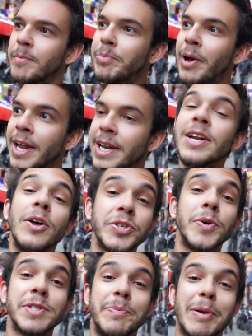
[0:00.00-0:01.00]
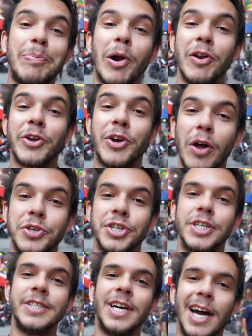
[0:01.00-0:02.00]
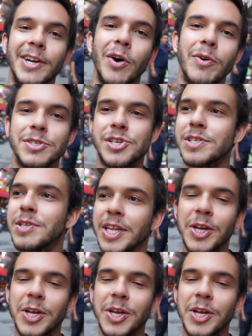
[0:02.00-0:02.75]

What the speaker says: But it also is a big part of the culture. I know it was just